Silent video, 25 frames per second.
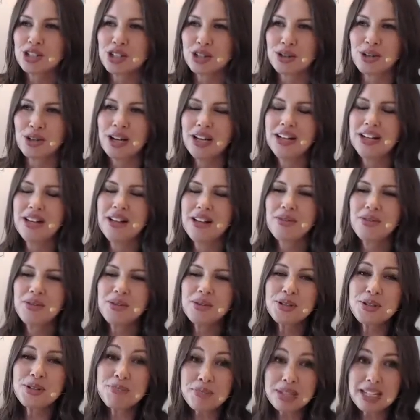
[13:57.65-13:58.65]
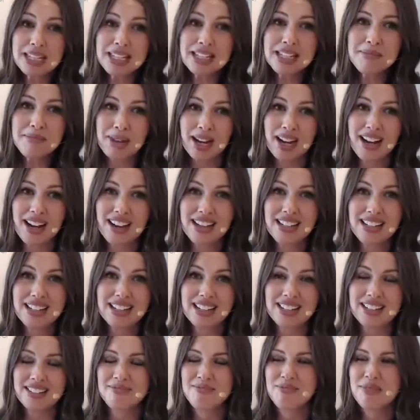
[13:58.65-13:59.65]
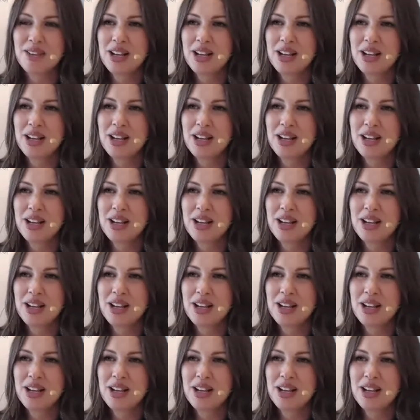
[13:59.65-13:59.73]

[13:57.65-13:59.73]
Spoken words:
So there's meaning behind it.